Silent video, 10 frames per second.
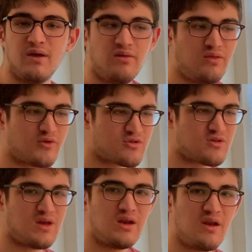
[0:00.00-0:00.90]

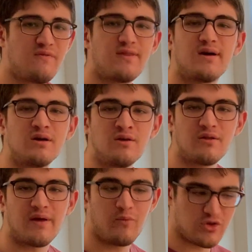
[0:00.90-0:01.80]
There's enough there
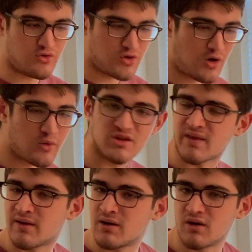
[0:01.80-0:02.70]
that when you know it's
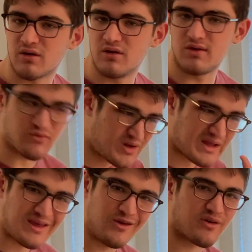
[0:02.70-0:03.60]
there, you can really
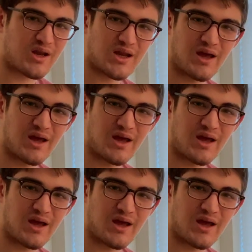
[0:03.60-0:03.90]
hear it,